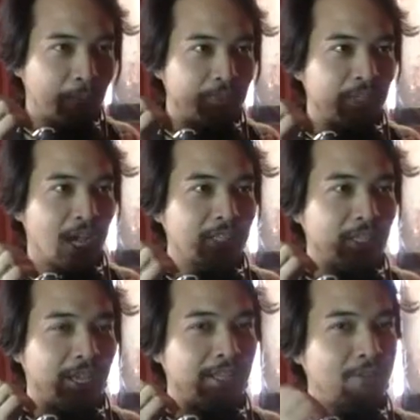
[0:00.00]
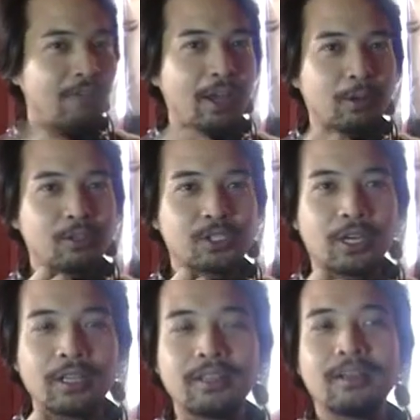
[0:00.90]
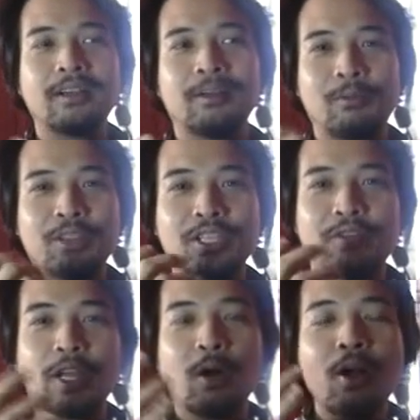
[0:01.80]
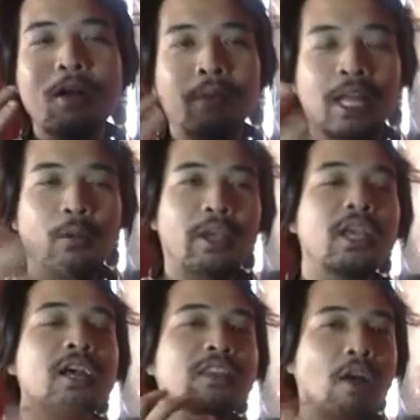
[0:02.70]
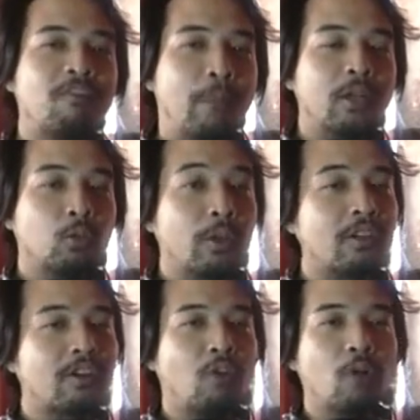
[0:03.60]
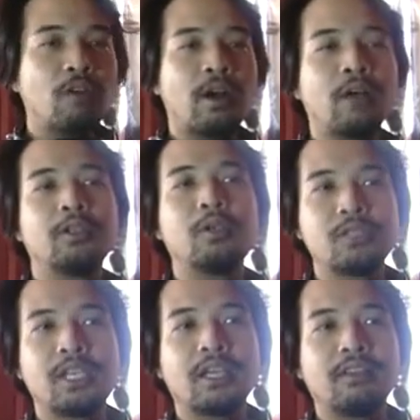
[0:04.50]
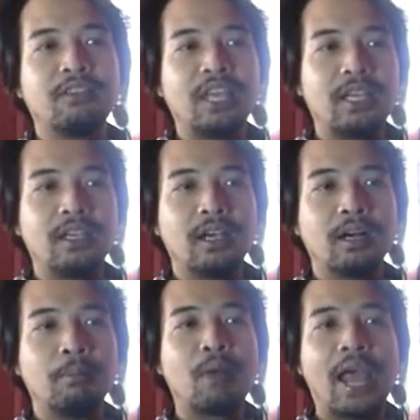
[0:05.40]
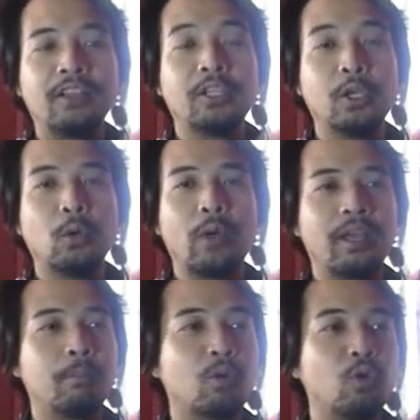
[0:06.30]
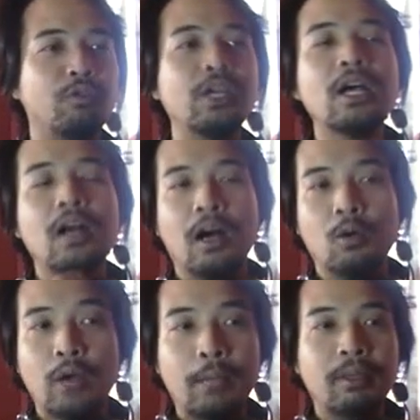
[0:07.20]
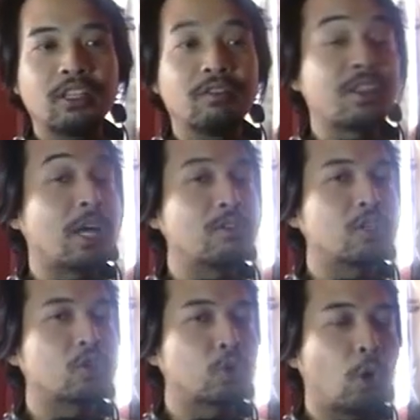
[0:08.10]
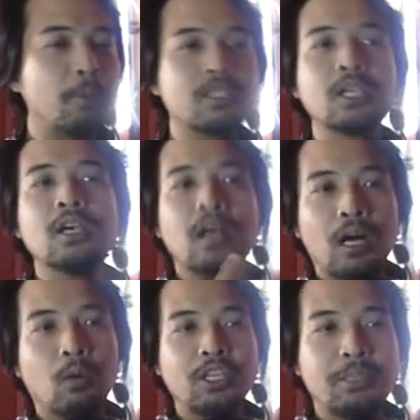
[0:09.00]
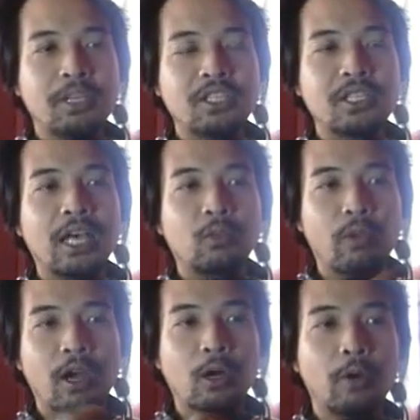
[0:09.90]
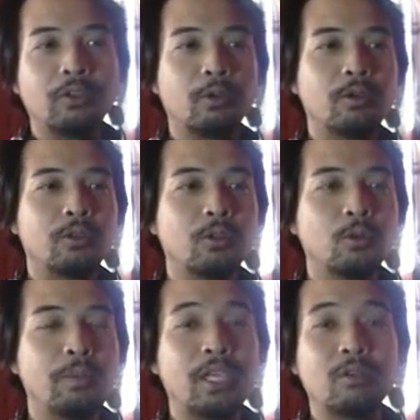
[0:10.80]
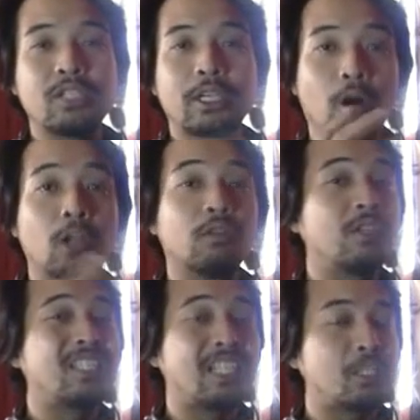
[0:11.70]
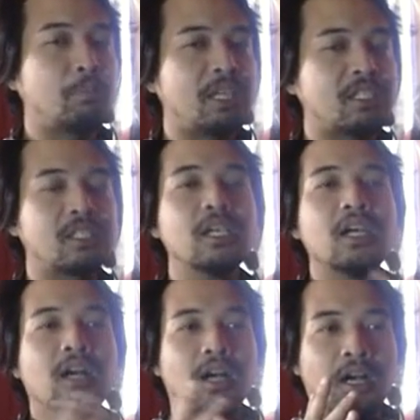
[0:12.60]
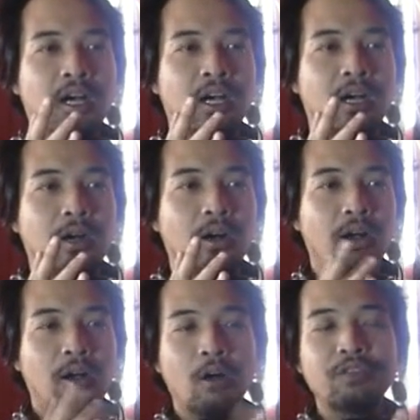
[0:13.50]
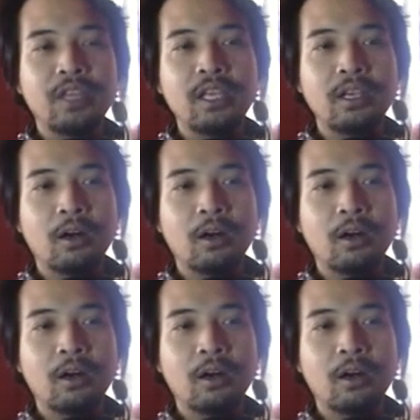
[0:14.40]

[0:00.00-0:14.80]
am not at a very good start with this video, but anyway, the build will revolve around using the brand new and improved Raiment of 1,000 Storms, which means that we are going to be using all of the 6-piece of